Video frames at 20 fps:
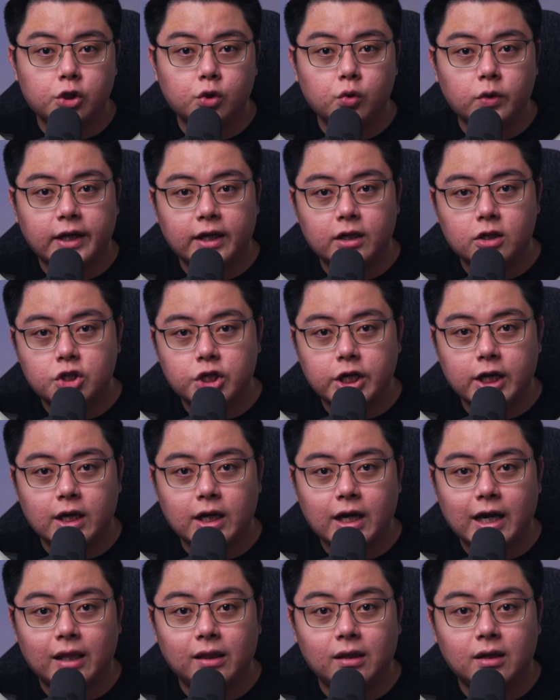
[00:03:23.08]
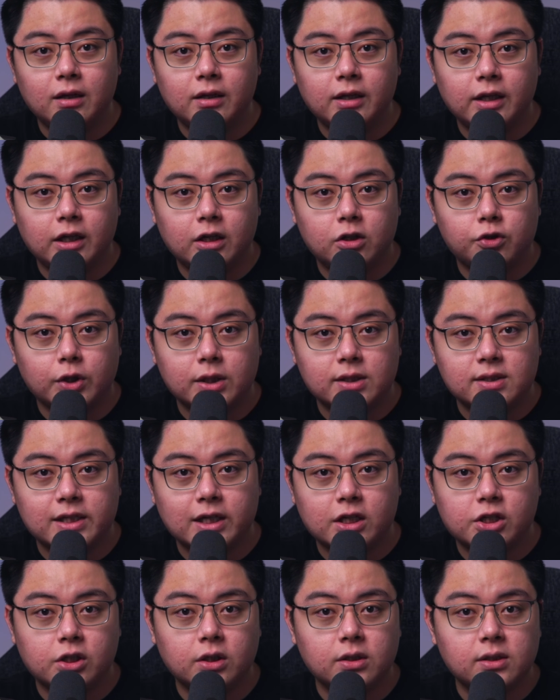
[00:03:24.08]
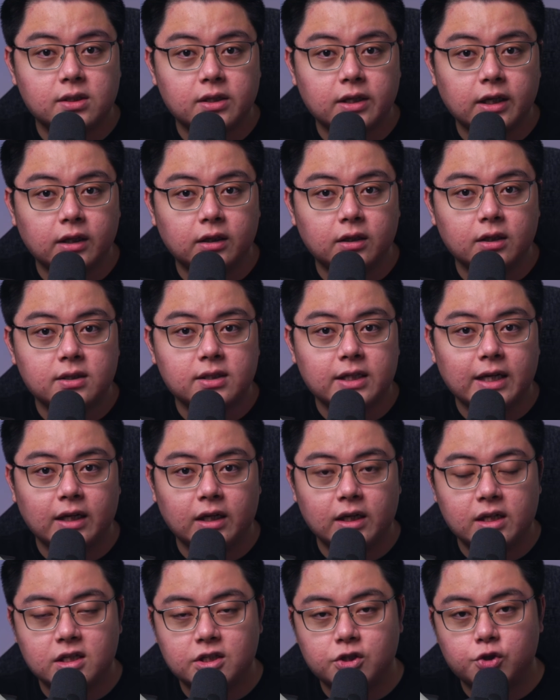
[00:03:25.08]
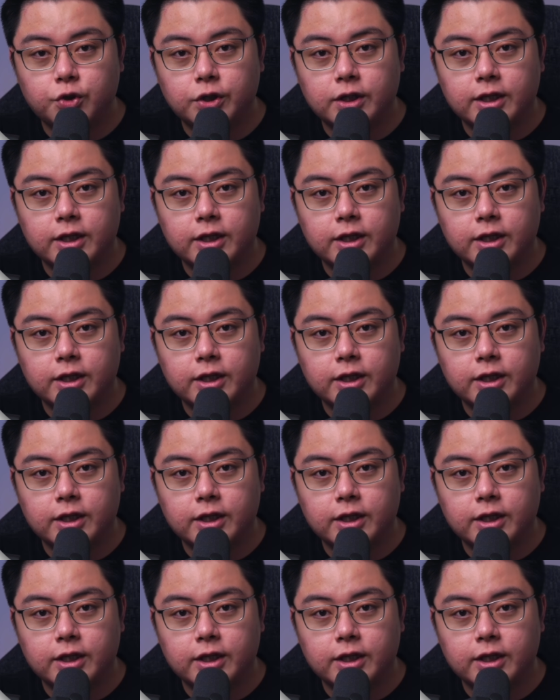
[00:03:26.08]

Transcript: you can check under the transaction status and history